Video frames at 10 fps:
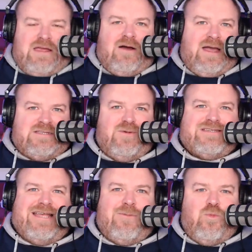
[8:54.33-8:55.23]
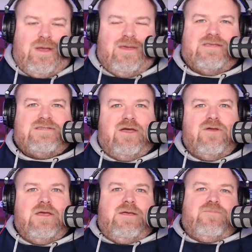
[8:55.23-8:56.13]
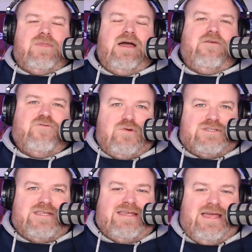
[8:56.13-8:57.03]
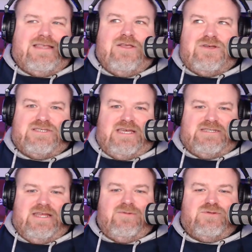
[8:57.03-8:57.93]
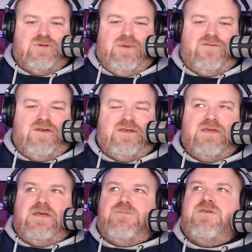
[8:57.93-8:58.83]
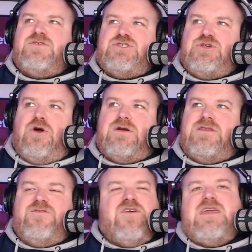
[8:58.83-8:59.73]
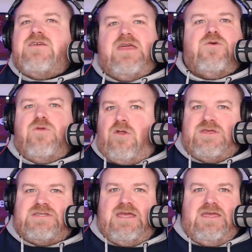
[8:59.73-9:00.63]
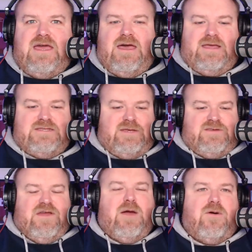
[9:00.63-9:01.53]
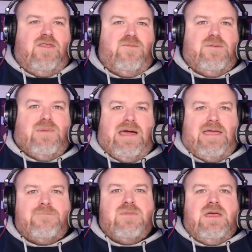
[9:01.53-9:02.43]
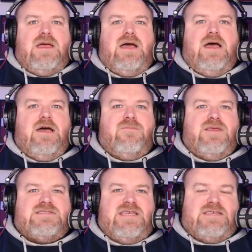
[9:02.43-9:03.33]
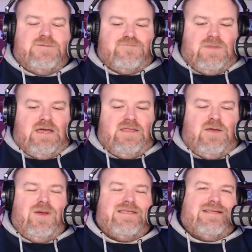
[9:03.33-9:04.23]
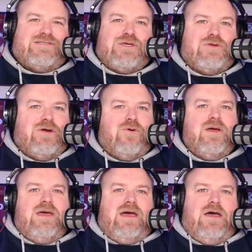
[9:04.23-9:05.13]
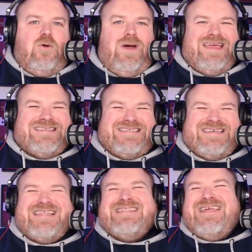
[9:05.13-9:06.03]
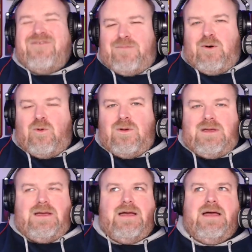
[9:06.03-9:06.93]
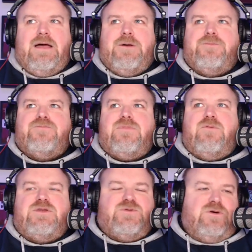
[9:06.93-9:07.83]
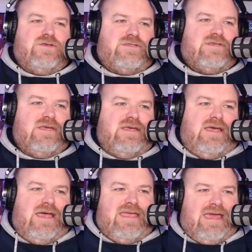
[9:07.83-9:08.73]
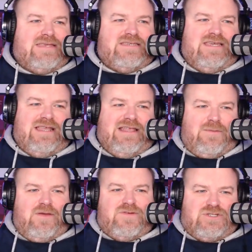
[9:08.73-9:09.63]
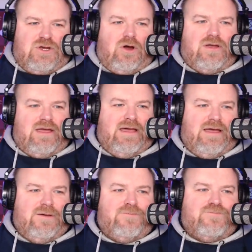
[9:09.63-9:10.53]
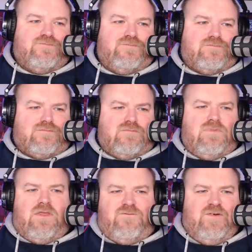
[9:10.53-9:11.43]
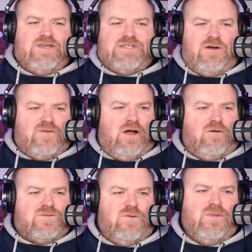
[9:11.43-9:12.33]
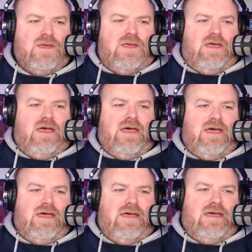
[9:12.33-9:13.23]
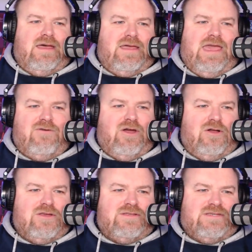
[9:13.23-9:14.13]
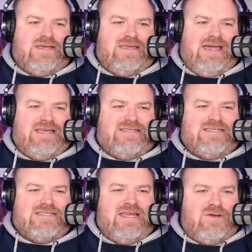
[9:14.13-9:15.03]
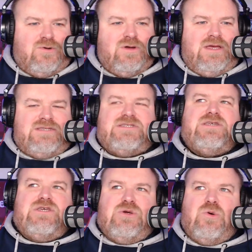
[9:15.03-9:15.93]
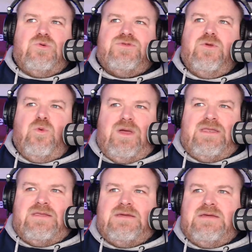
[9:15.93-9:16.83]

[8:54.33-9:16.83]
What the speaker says: high, is the West Ham women. So, unfortunately, they lost yesterday, which was a bit of a shock defeat, in all honesty, in terms of how well they've been playing this season. They down 2-0 away to Liverpool, which was, again, as I said, a little bit of a shock. First half goals from Kerry Holland and Katie Stengel secured the win